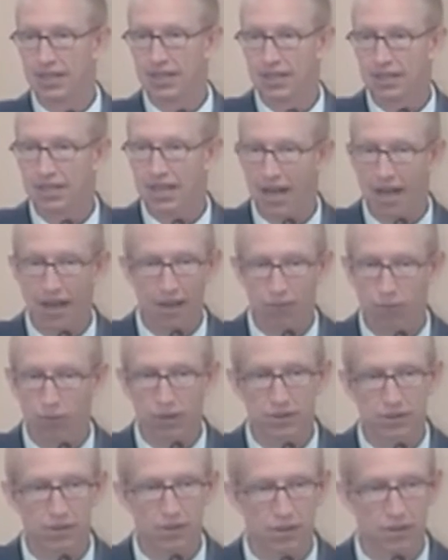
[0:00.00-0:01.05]
Now,
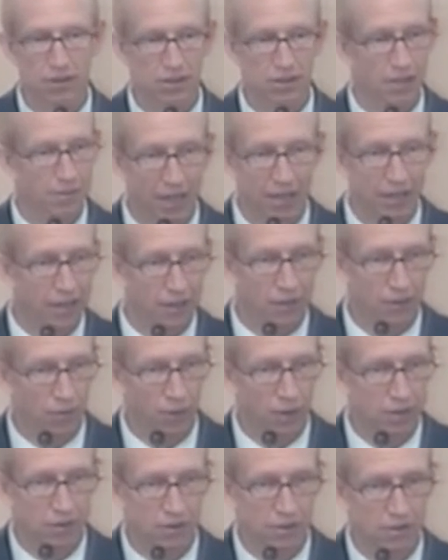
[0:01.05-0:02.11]
what does anybody know
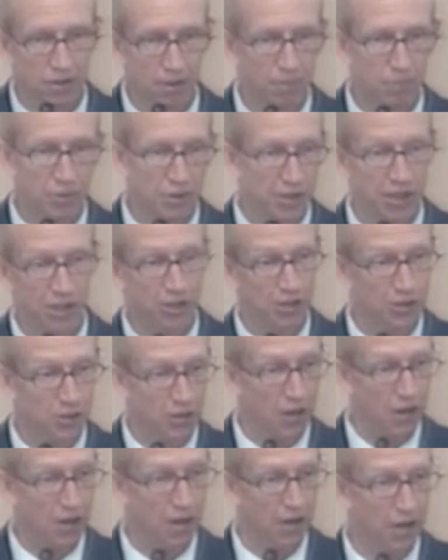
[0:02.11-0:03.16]
what some positions
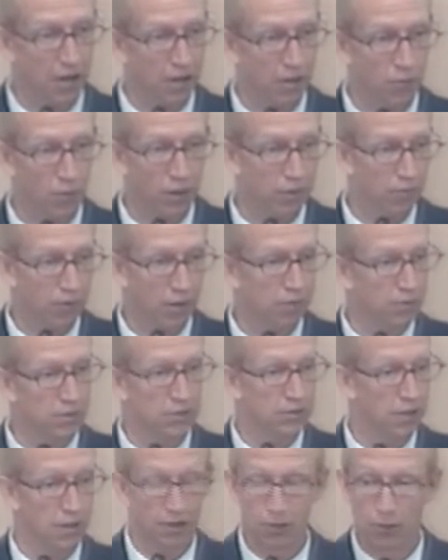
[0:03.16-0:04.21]
are on what, what was
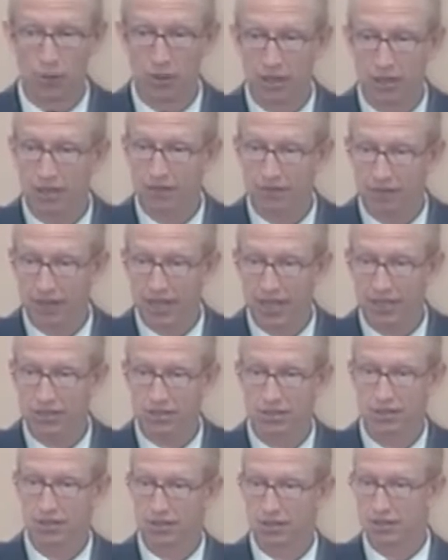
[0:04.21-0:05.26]
the thorn in the flesh,
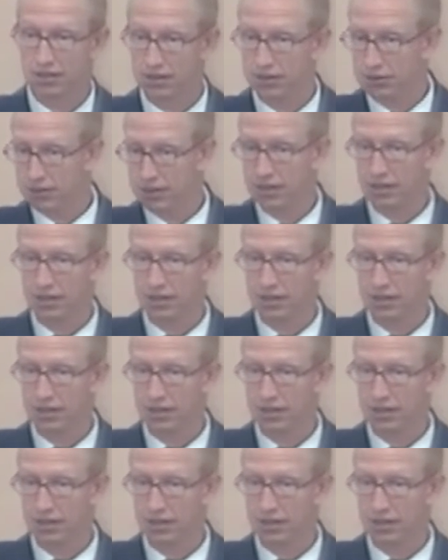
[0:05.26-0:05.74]
Lucy?